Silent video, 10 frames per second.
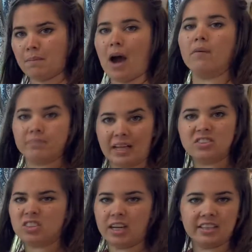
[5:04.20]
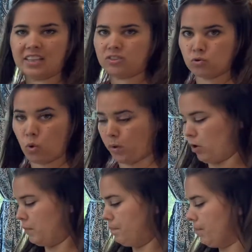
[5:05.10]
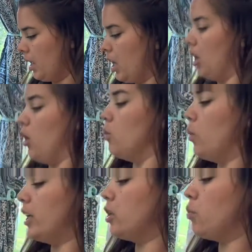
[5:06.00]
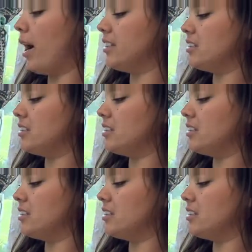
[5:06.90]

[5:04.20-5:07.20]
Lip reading: out. That's good, that's normal. What you want